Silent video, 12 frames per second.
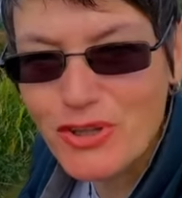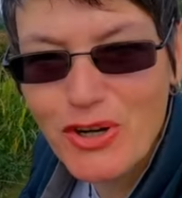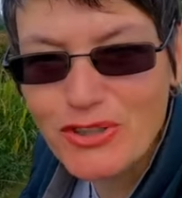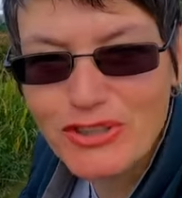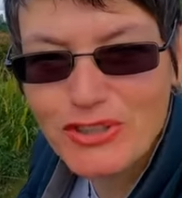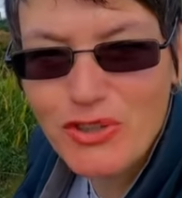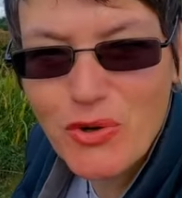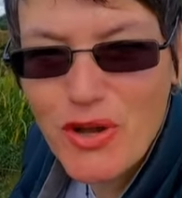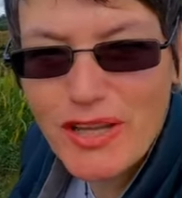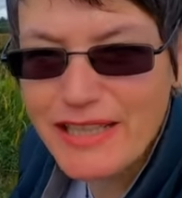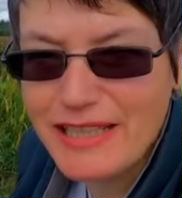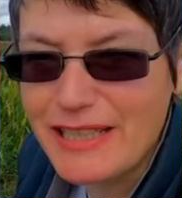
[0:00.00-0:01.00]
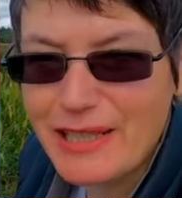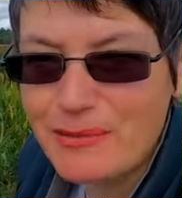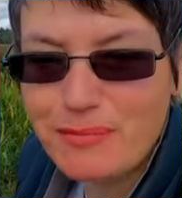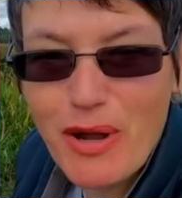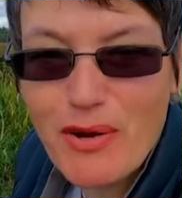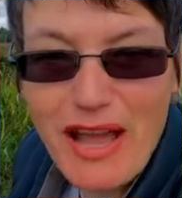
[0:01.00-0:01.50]
gorgeous, quirky little
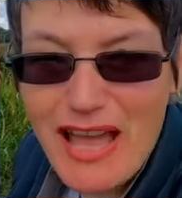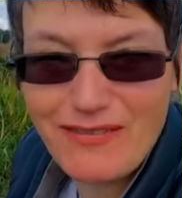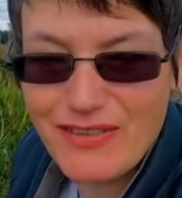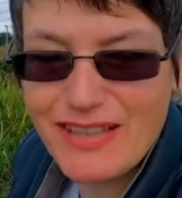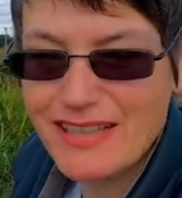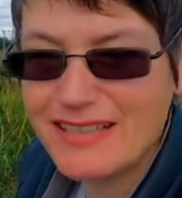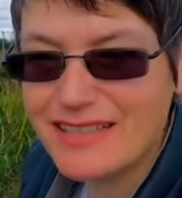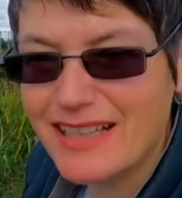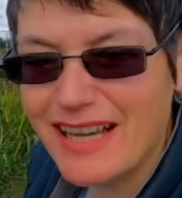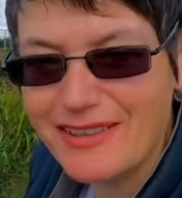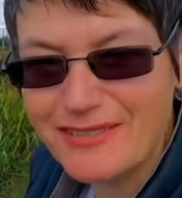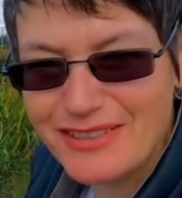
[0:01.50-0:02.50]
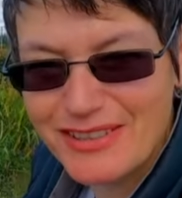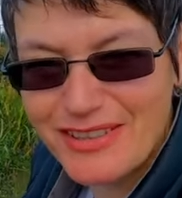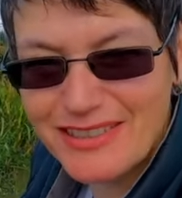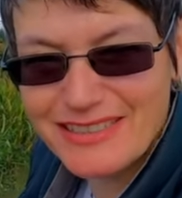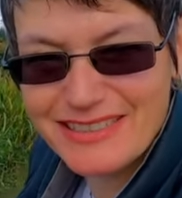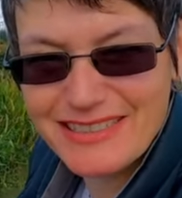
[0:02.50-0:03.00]
boat ever. How
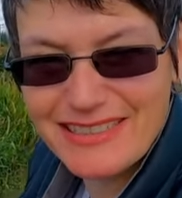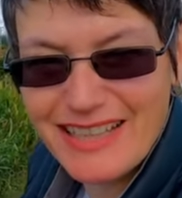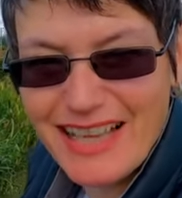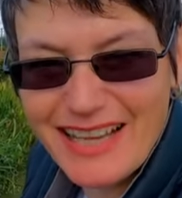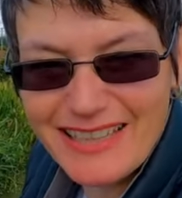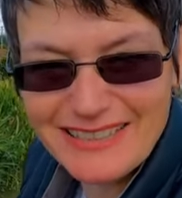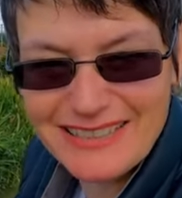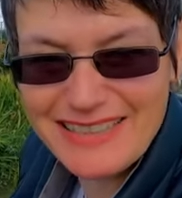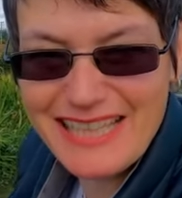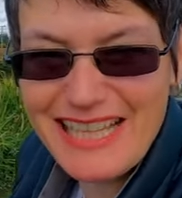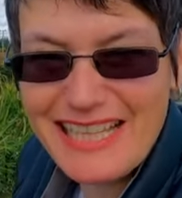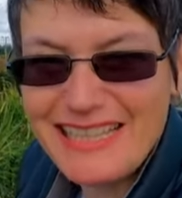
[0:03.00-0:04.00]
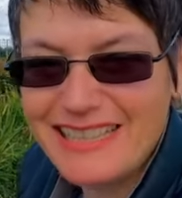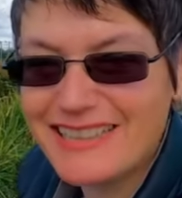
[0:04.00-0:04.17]
gorgeous is that? Teeny